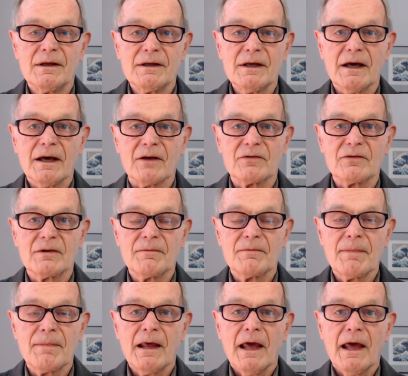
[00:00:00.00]
Yes.
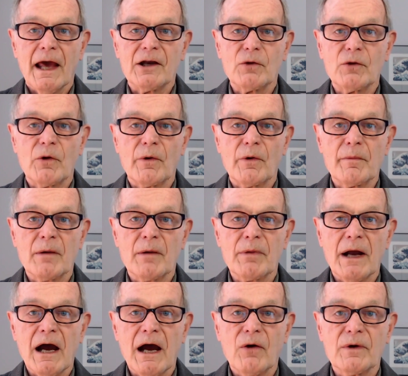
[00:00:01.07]
And do we
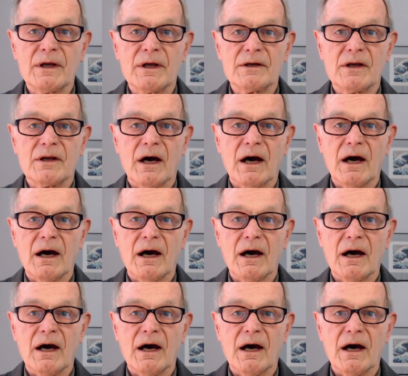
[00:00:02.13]
remember how when